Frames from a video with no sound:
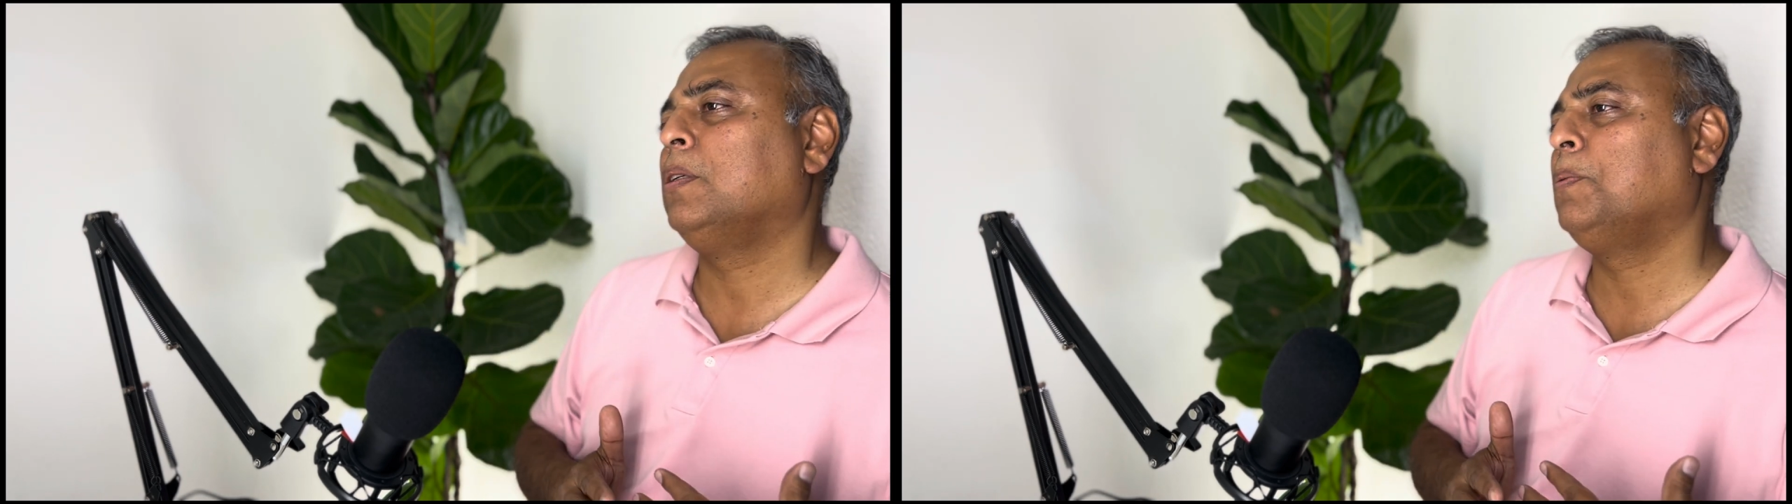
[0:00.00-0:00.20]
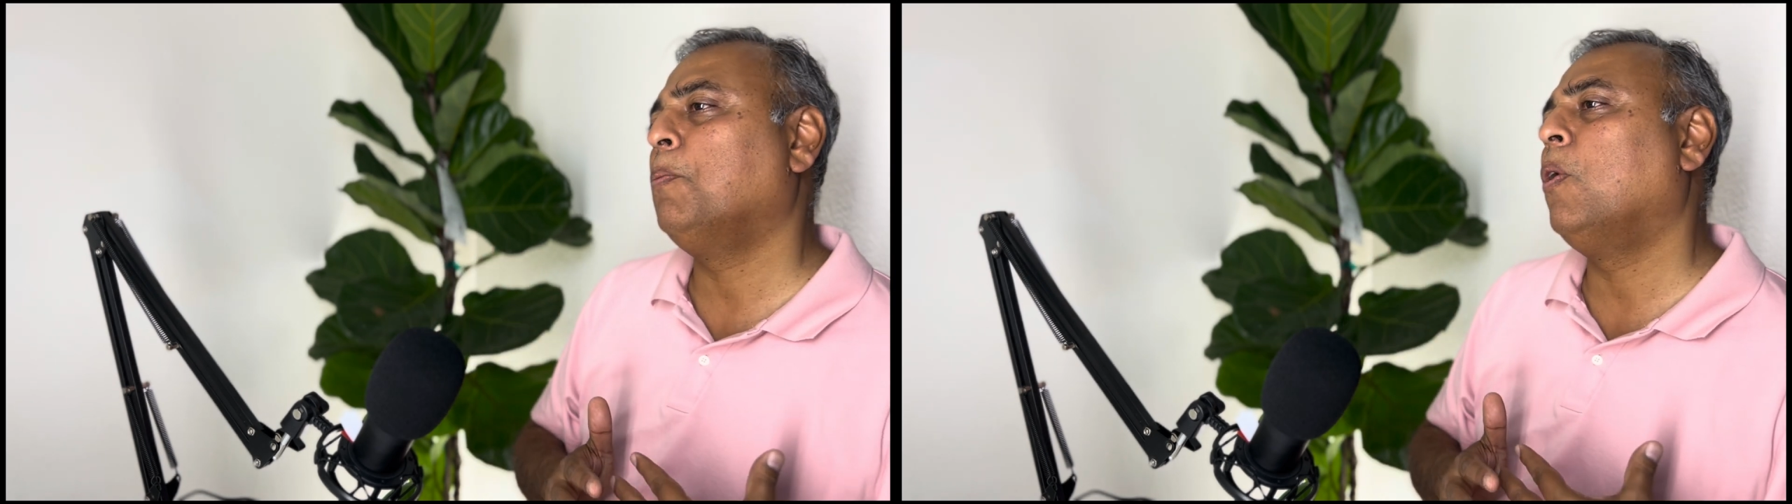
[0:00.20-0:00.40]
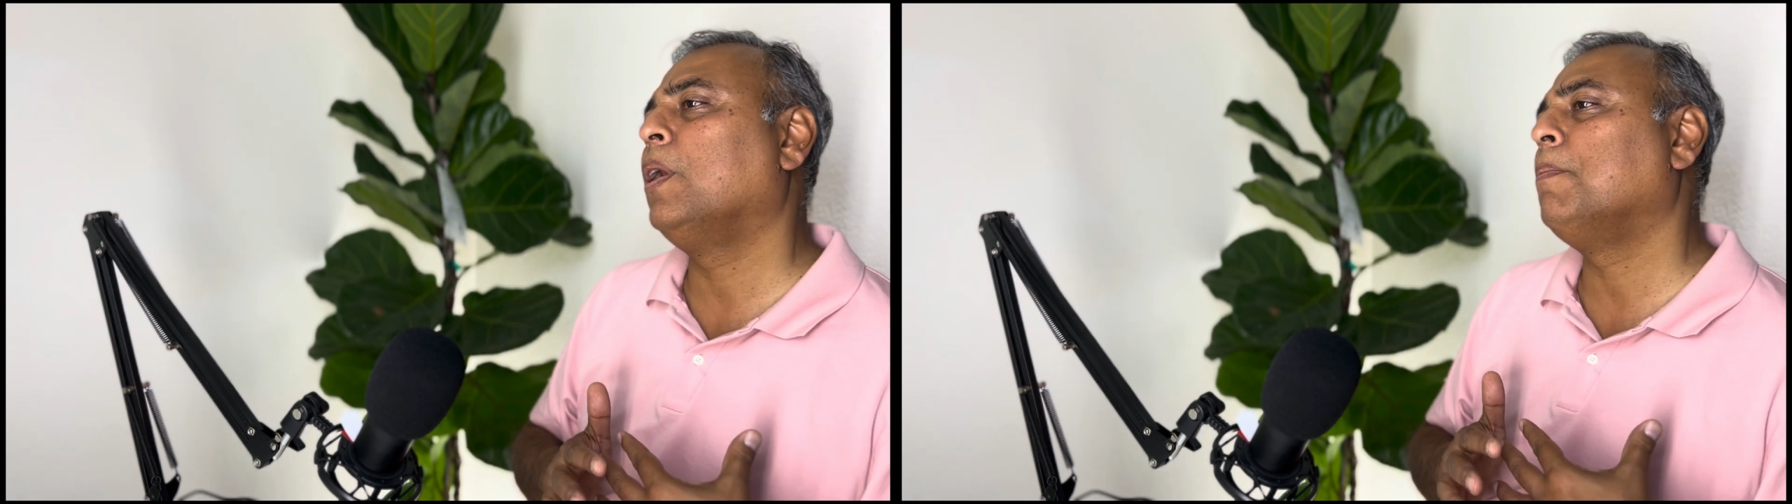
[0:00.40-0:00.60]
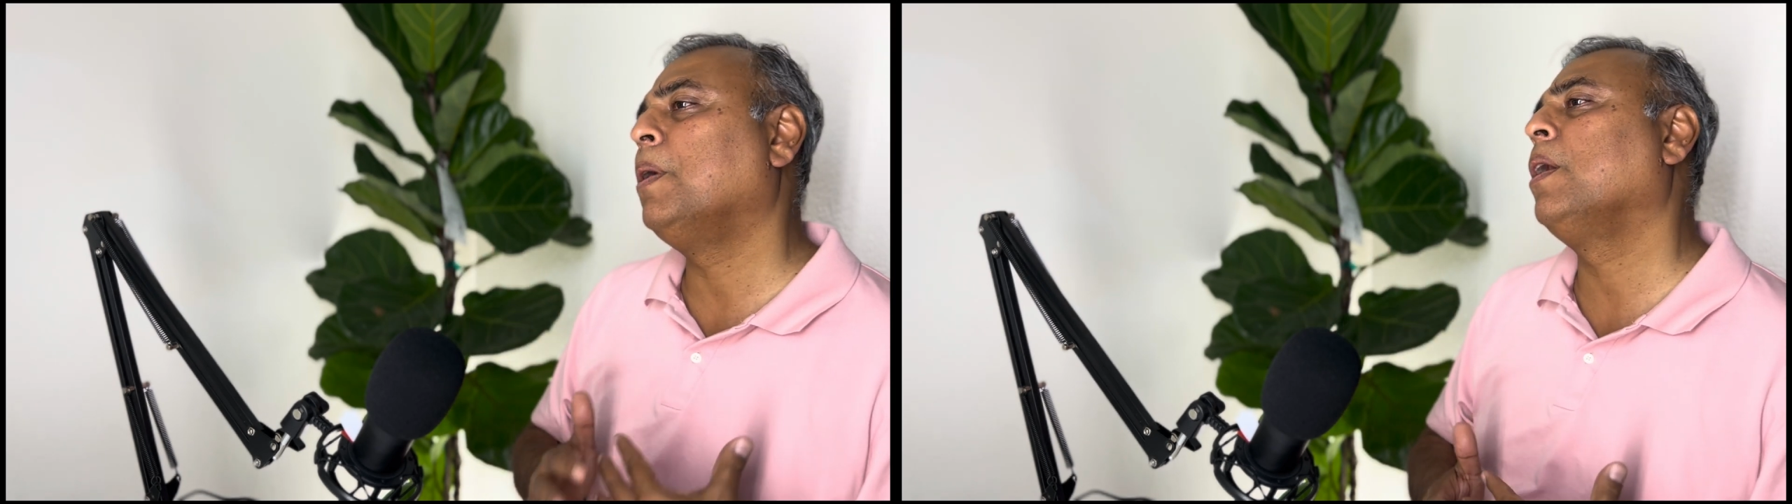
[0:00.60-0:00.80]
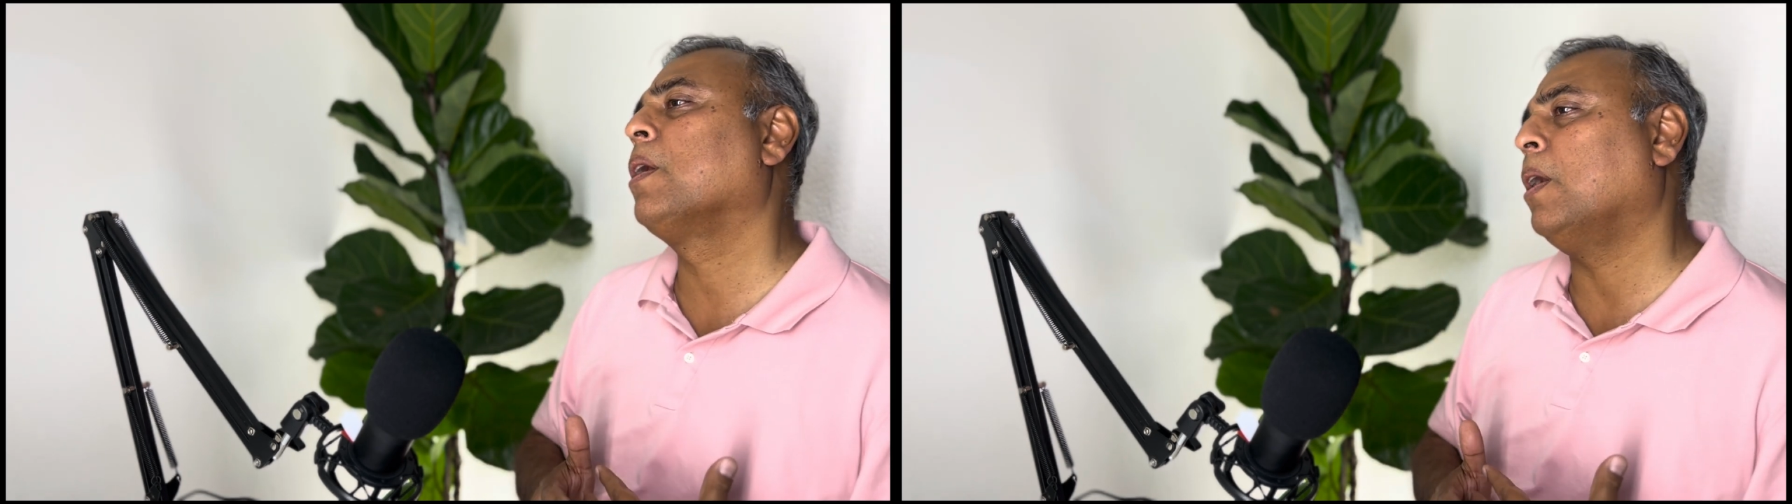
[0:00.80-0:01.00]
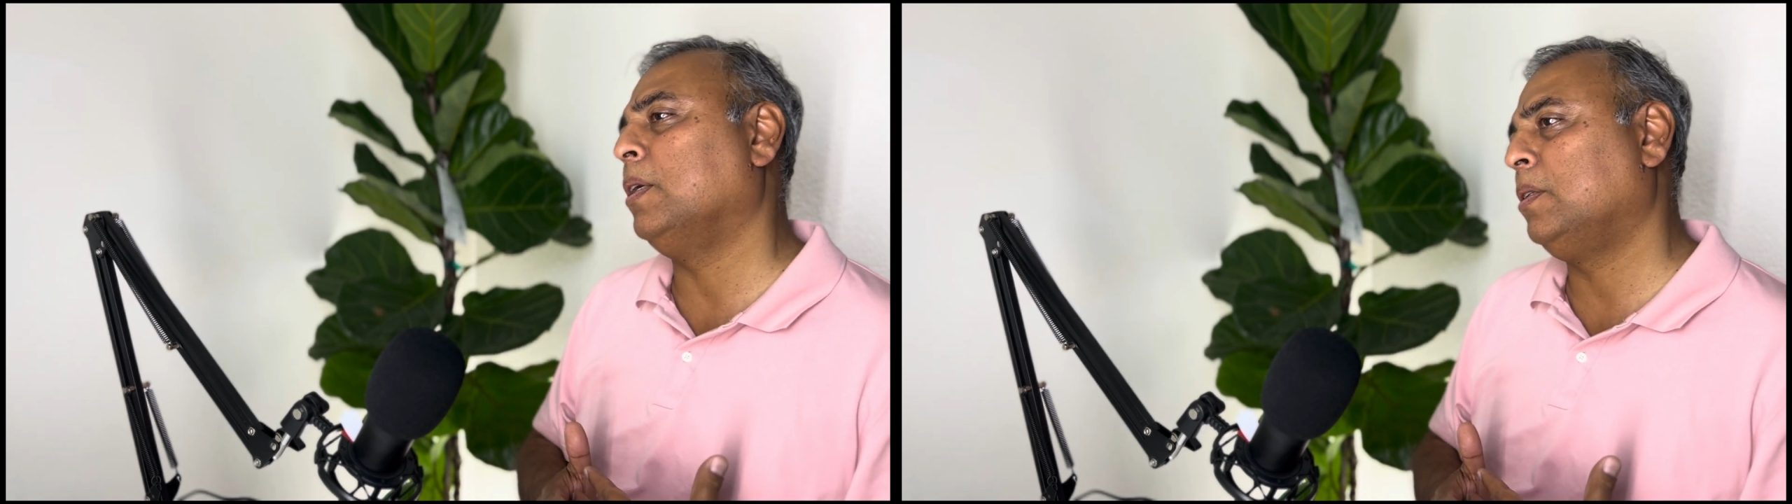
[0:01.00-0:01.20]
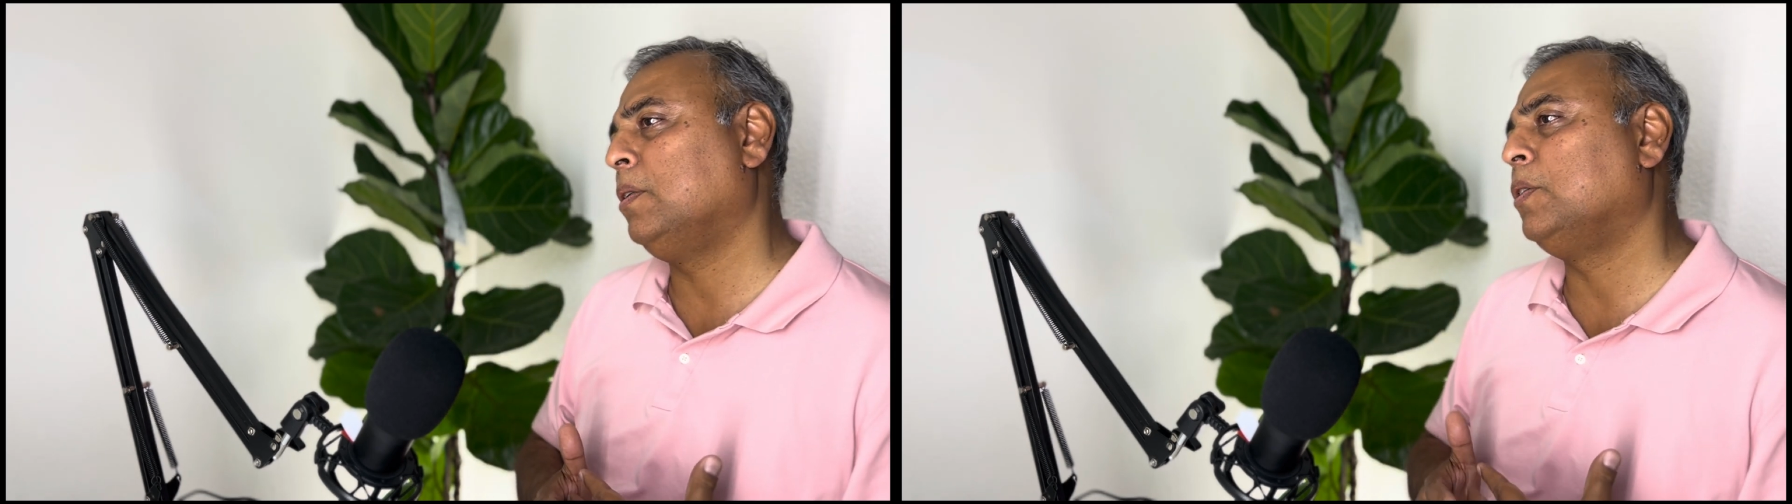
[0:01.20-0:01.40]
small and middle class.